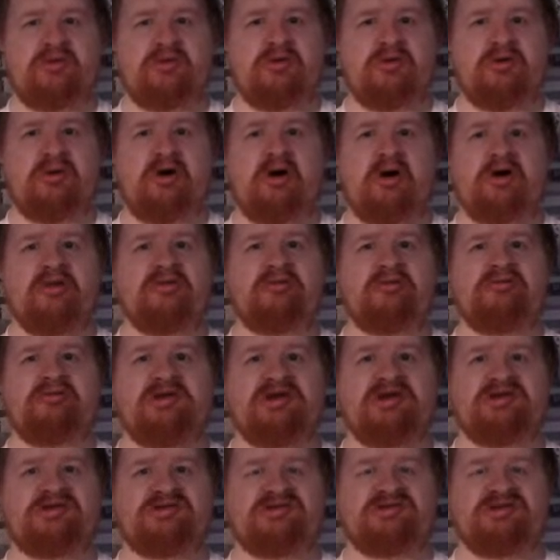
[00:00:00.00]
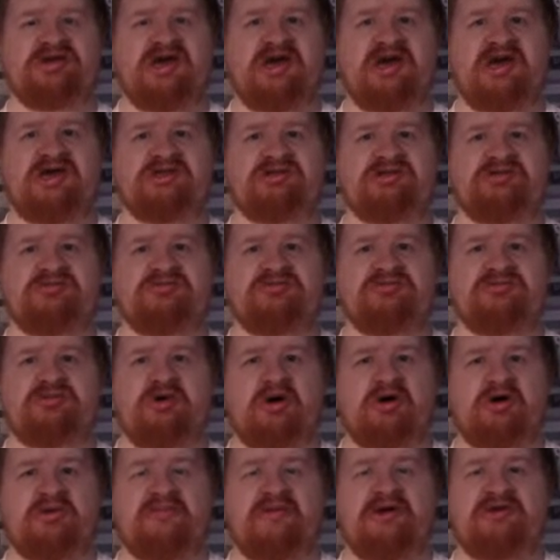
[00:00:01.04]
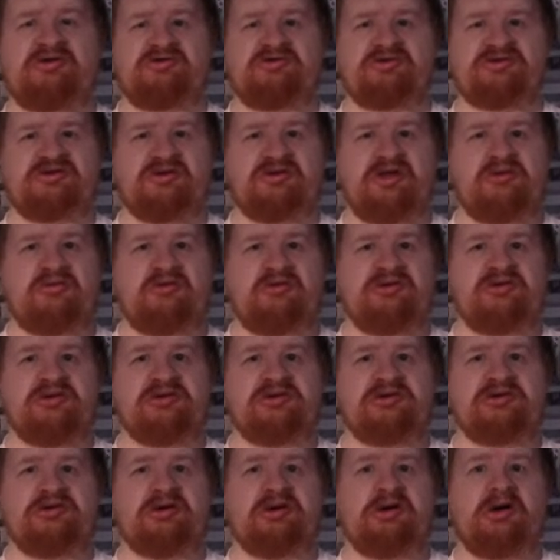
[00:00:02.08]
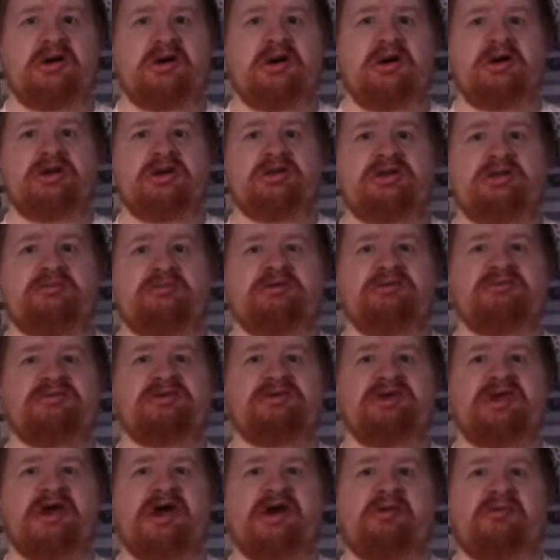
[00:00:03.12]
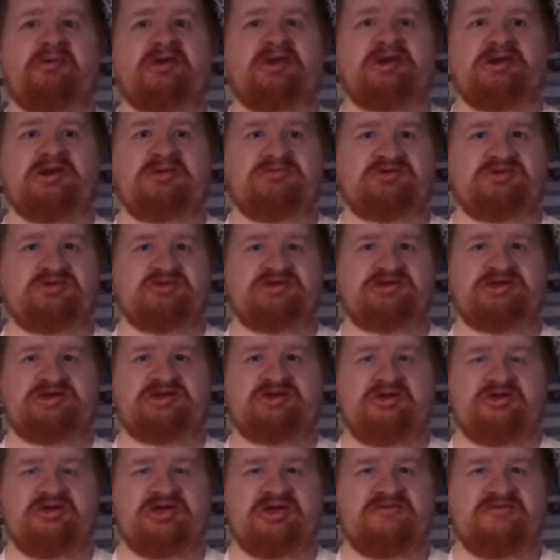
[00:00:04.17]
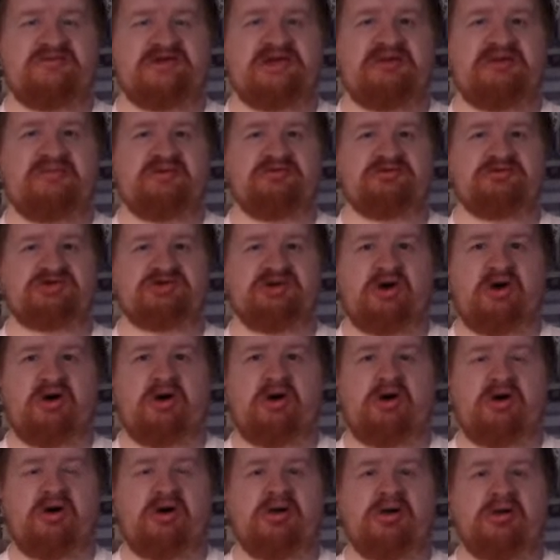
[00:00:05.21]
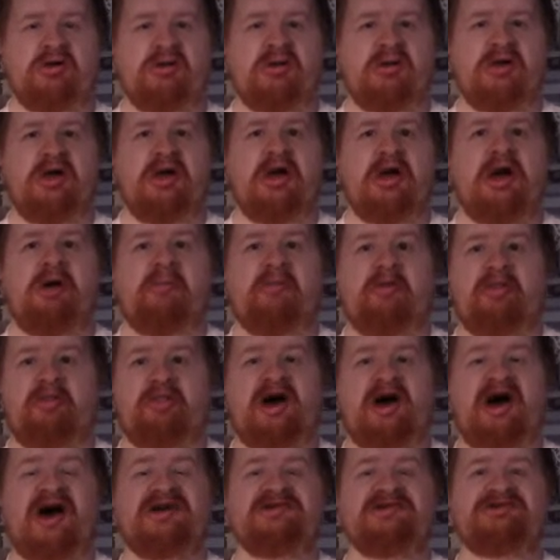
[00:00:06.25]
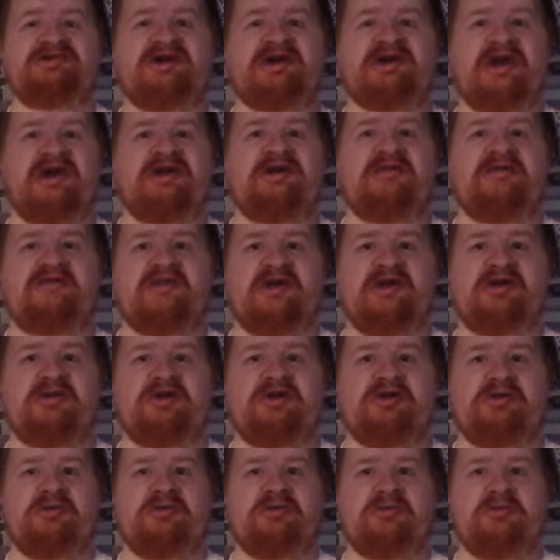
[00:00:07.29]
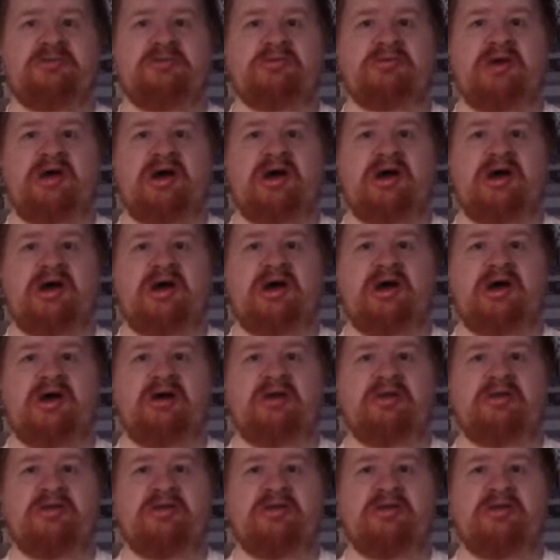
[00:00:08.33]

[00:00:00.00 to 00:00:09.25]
On the Razor's Edge documentary. It's now on the WWE Network. It was released on DVD about Scott Hall. But that is the kind of thing that